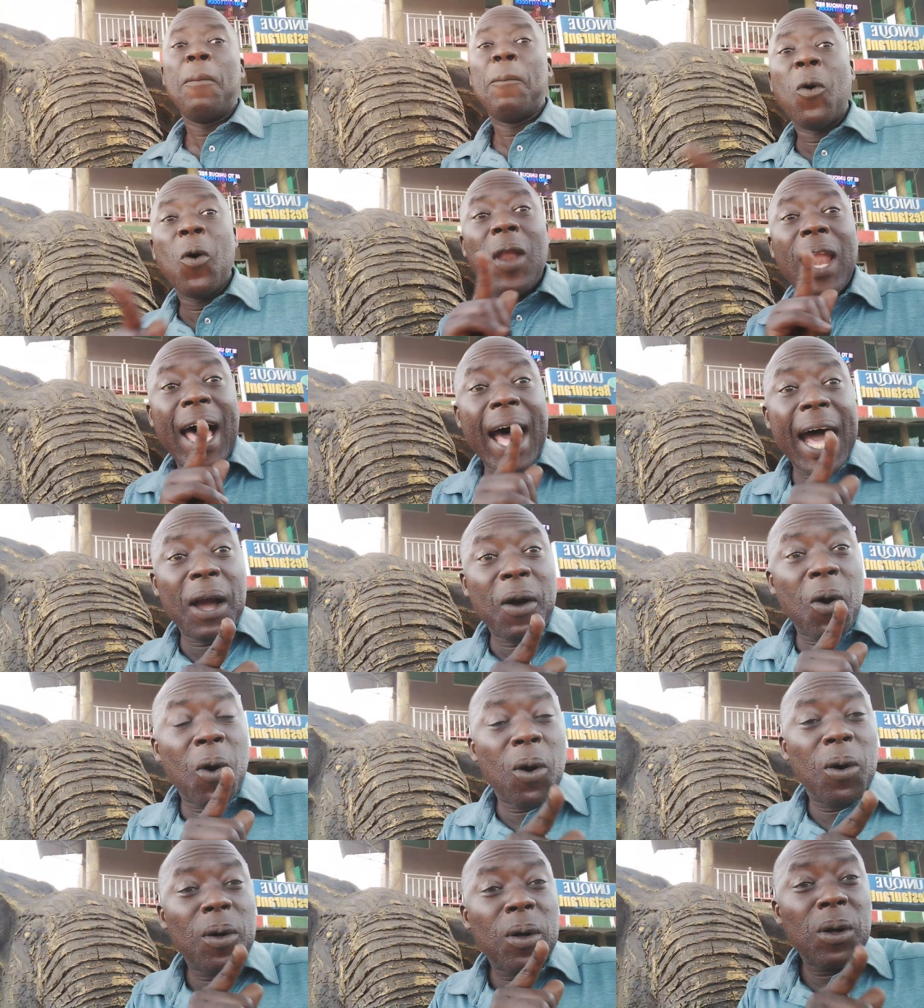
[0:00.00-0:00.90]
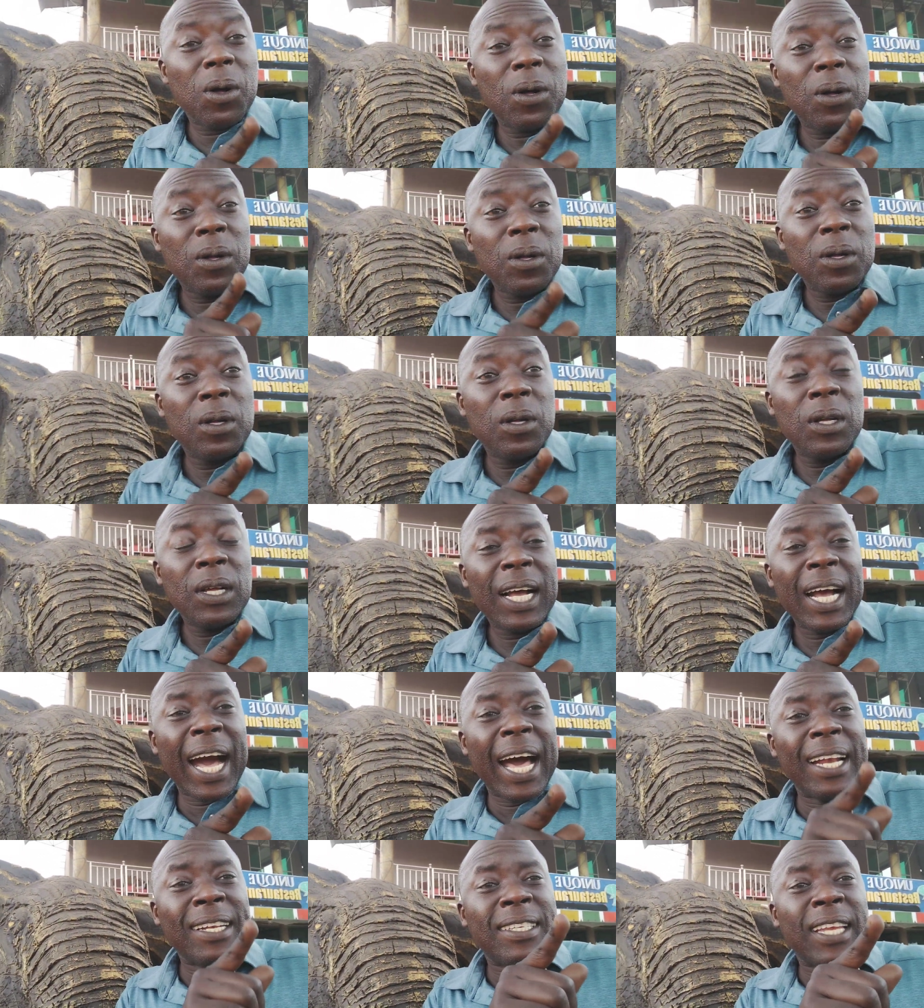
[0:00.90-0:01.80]
Mulago
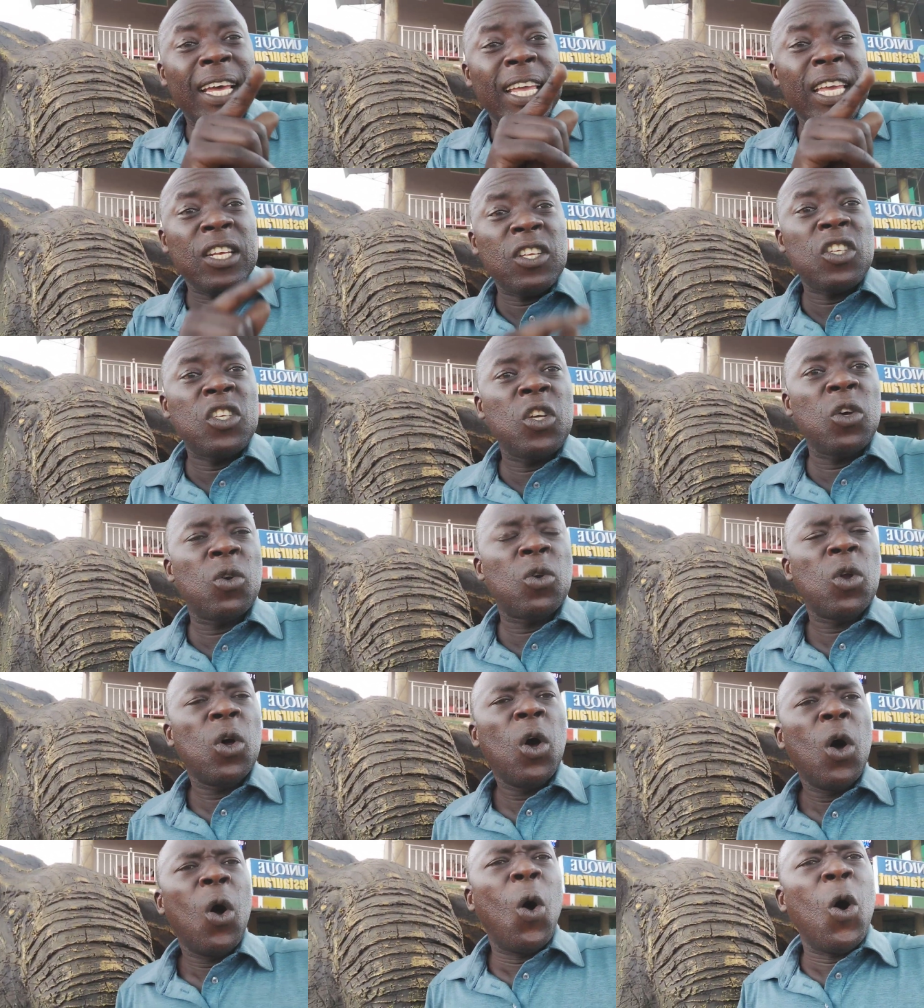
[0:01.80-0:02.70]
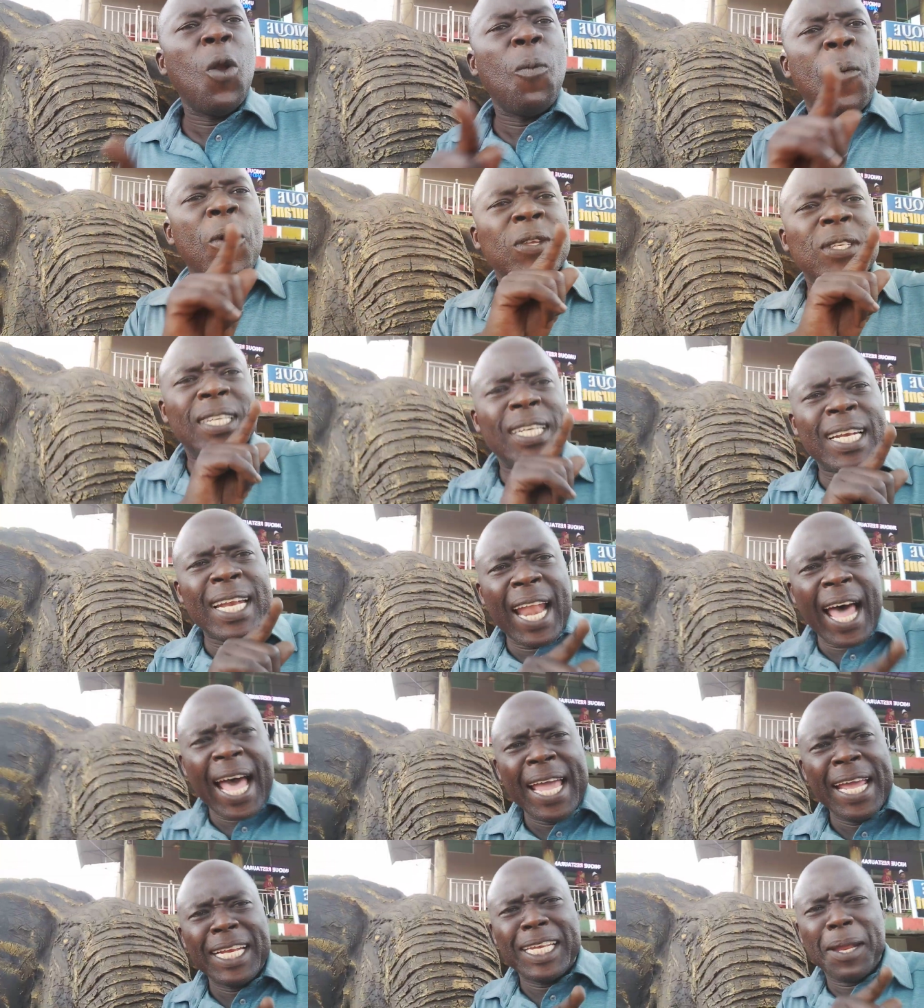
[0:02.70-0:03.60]
Cancer Institute. Almost
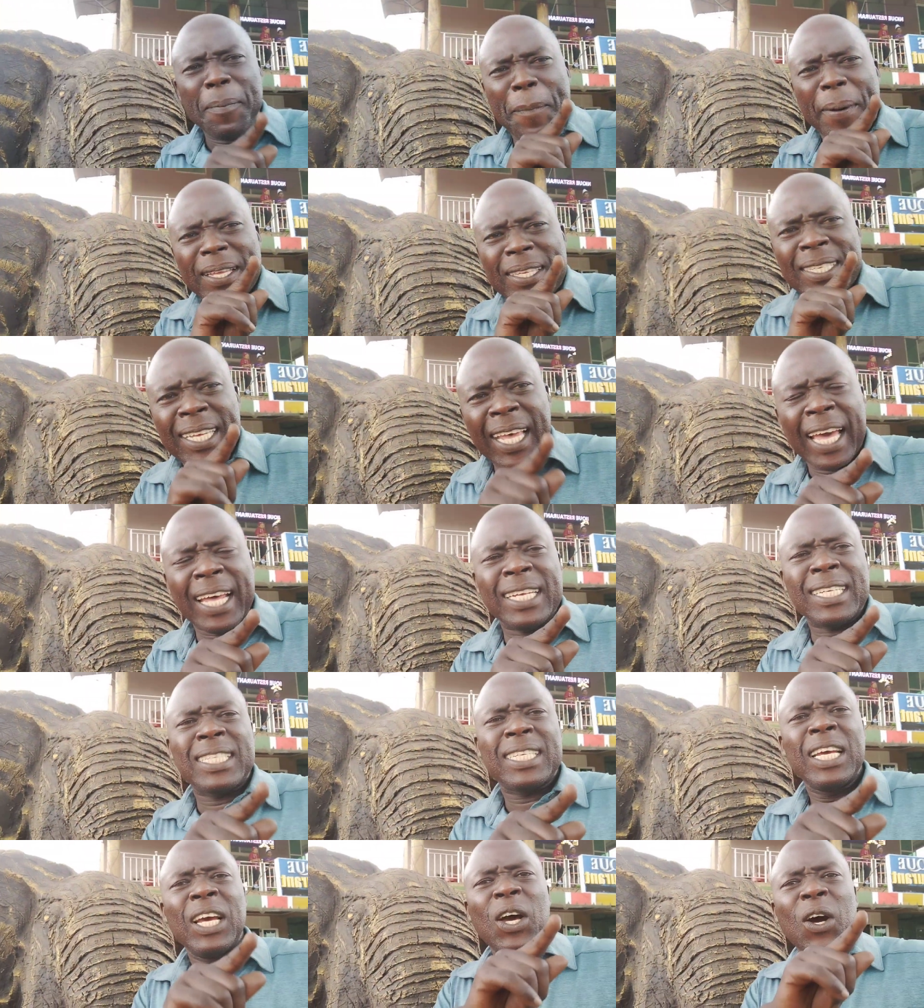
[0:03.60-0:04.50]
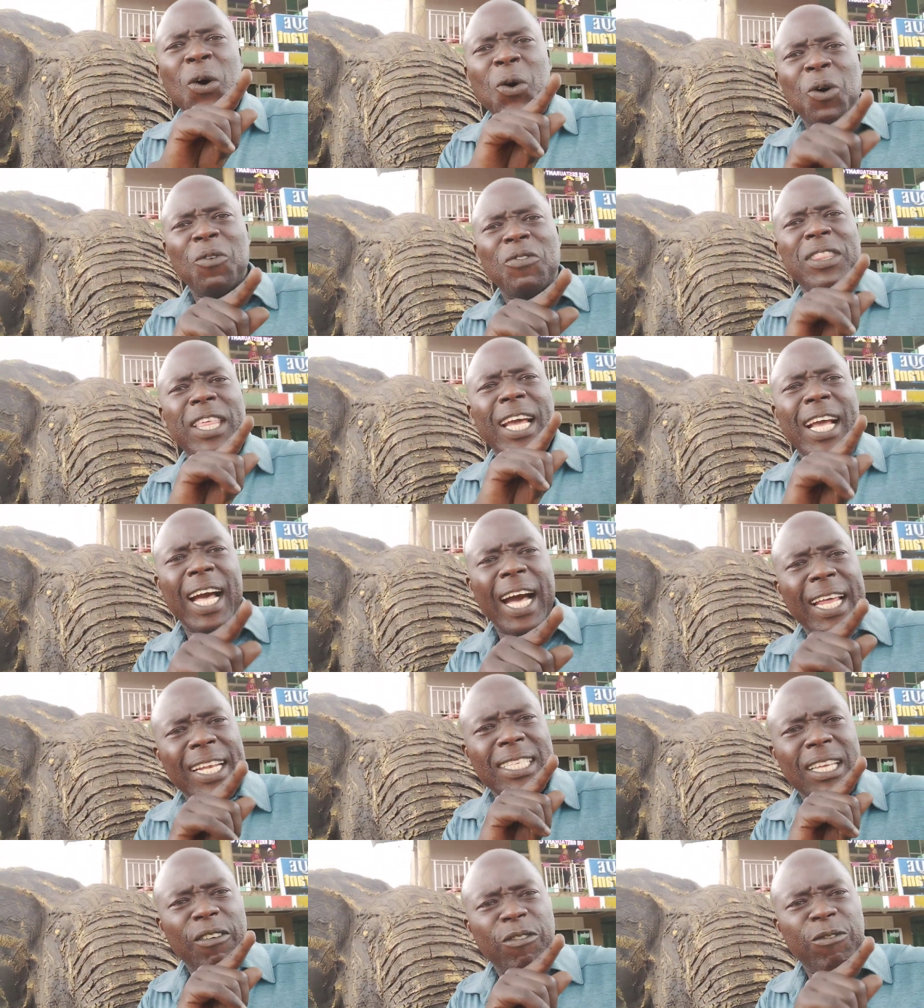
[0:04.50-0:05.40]
90% of the
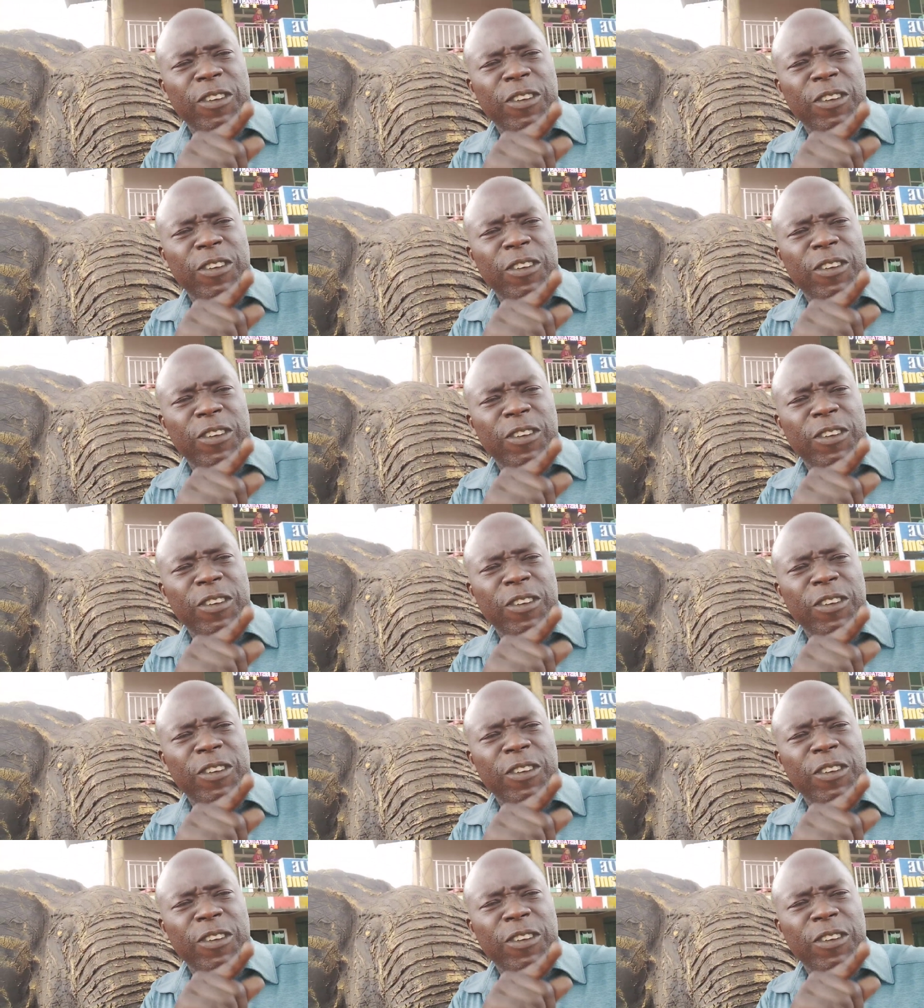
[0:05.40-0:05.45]
cancer